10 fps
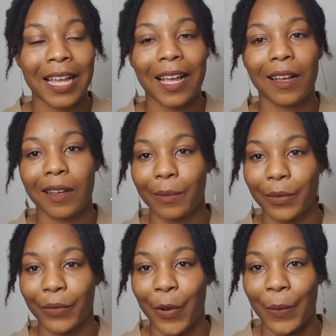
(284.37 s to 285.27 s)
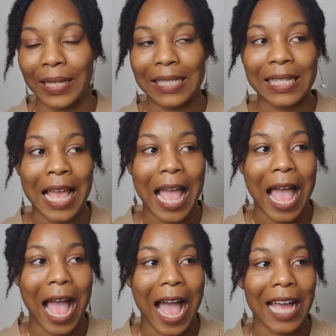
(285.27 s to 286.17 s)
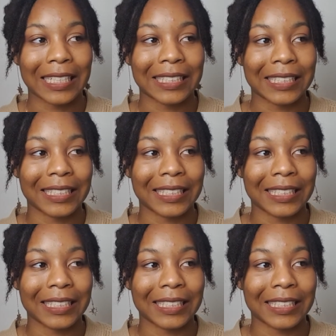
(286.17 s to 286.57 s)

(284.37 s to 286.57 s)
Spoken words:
a couple of comments, and